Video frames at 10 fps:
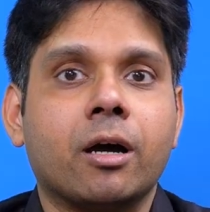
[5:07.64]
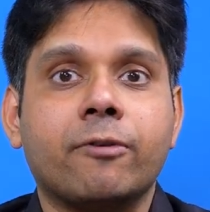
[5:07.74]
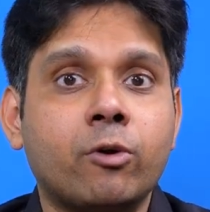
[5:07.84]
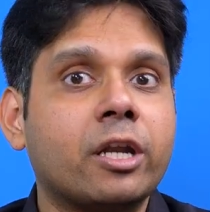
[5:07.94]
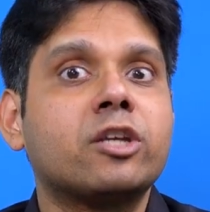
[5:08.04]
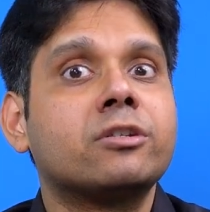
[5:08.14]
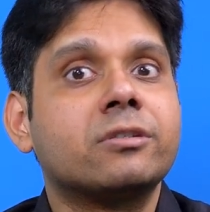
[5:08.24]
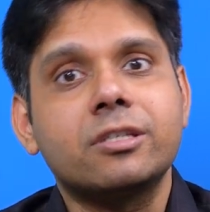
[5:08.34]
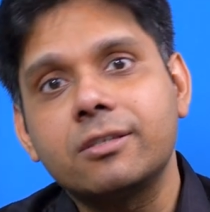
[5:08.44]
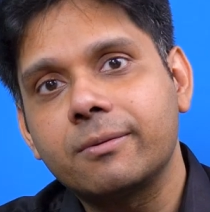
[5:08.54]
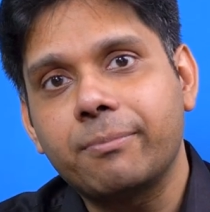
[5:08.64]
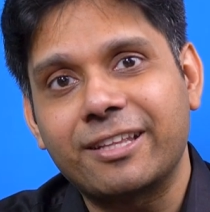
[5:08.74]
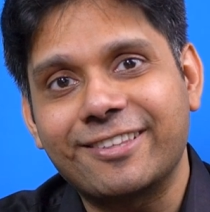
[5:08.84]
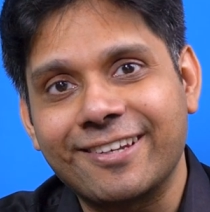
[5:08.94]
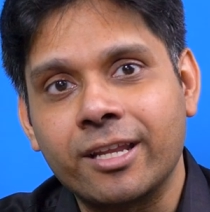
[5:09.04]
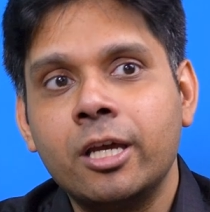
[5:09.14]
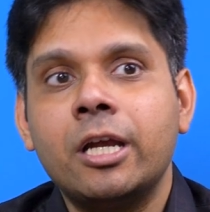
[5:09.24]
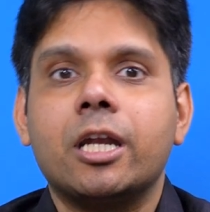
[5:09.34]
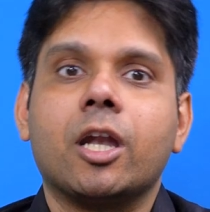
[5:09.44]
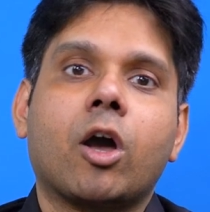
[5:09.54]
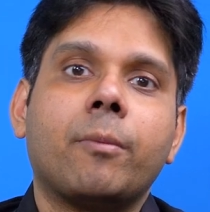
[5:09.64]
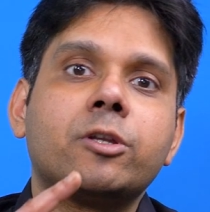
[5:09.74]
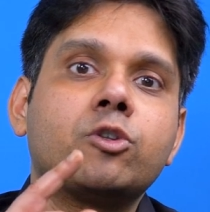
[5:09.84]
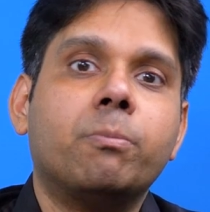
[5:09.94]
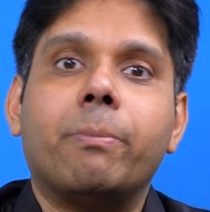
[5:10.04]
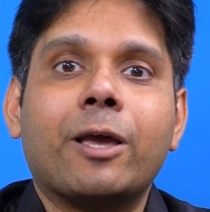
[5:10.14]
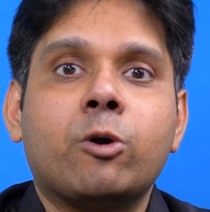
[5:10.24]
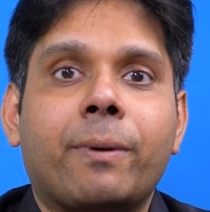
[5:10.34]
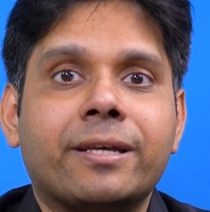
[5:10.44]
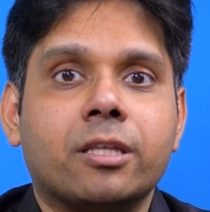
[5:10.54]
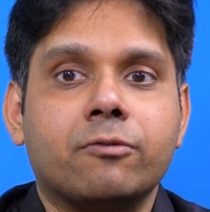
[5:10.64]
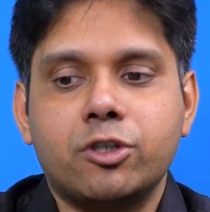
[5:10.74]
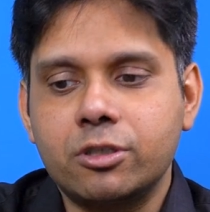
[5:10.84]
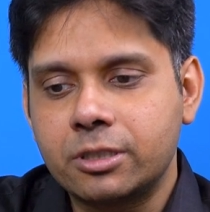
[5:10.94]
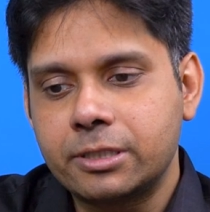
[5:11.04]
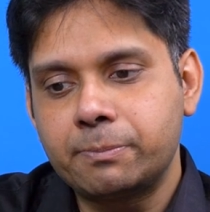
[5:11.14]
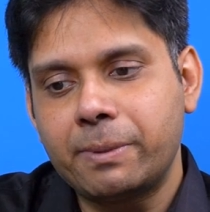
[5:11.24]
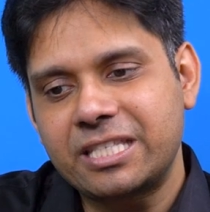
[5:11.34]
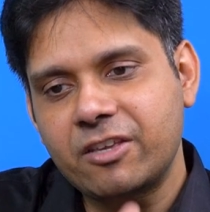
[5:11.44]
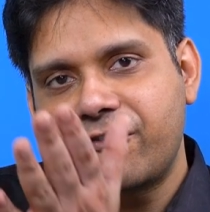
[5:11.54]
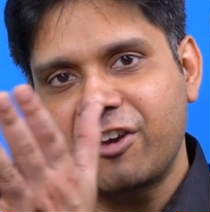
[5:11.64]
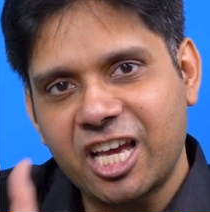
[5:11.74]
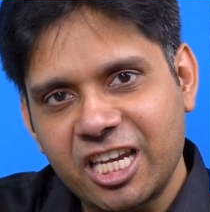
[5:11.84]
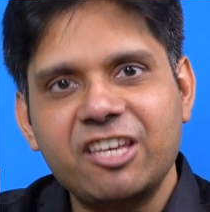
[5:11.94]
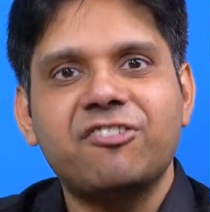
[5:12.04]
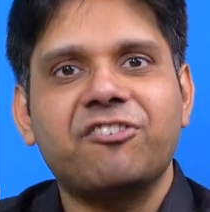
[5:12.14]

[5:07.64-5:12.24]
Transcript: foundations is Python. Now coming to BioPython, which is specifically